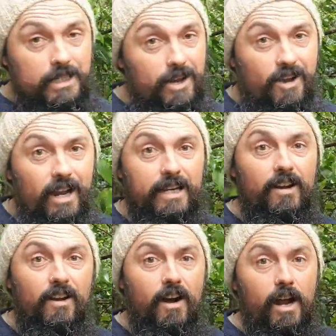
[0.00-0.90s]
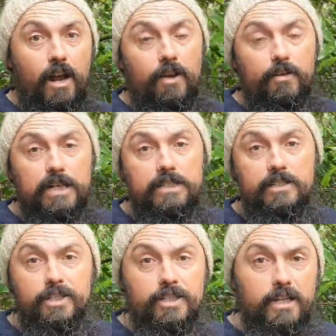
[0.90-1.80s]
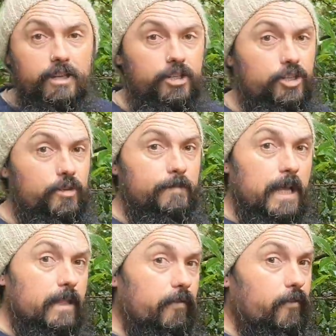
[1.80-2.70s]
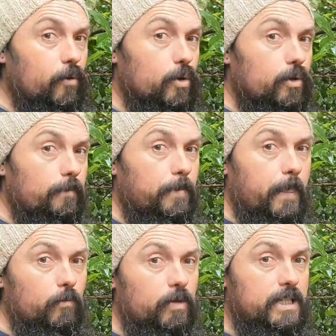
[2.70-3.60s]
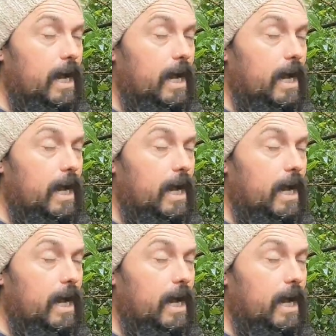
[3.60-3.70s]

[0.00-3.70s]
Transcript: So I, I always just assumed that the fruit was